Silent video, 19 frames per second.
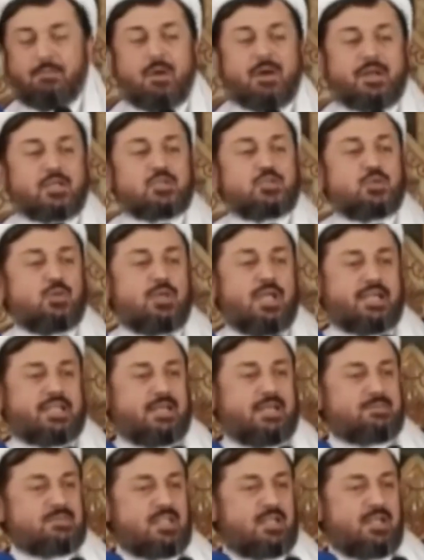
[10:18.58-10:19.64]
what if she
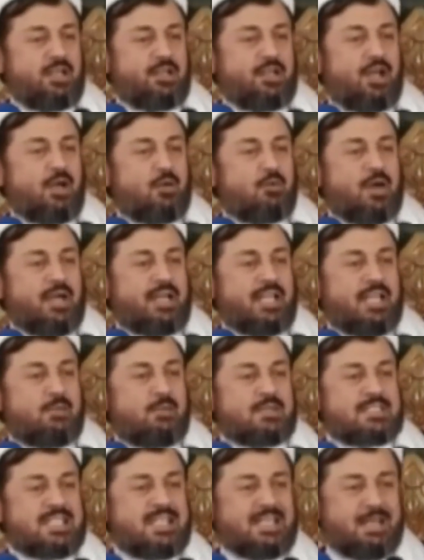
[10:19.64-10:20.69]
dies due to our beating?
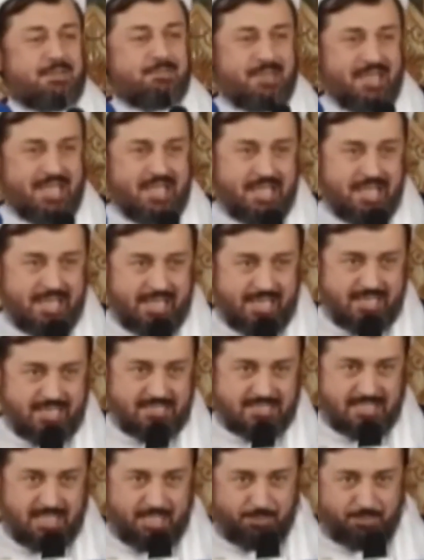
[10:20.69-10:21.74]
But the Prophet
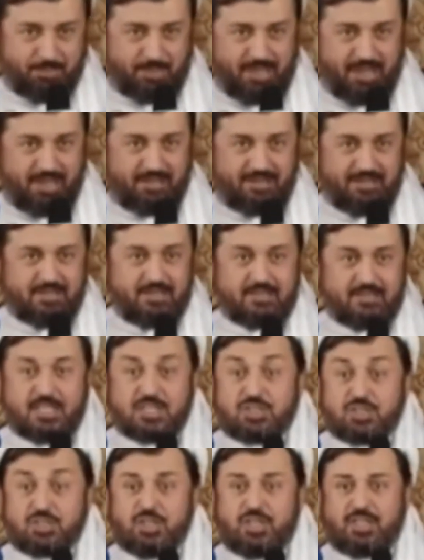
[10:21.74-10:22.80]
explained this
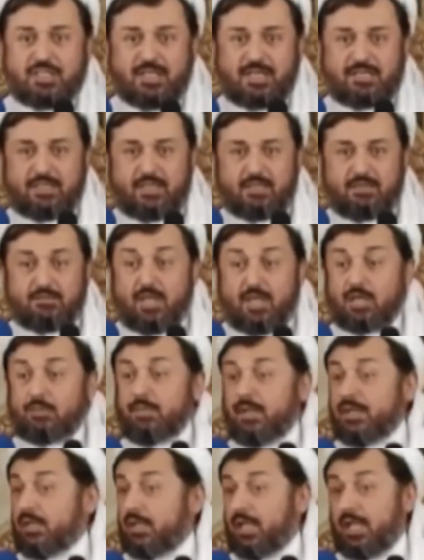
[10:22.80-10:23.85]
whipping,
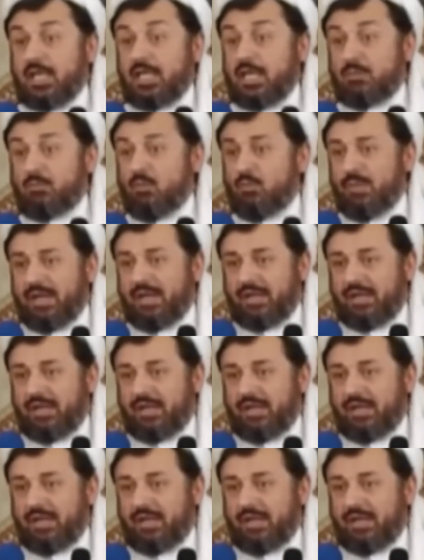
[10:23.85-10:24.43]
reciting a verse in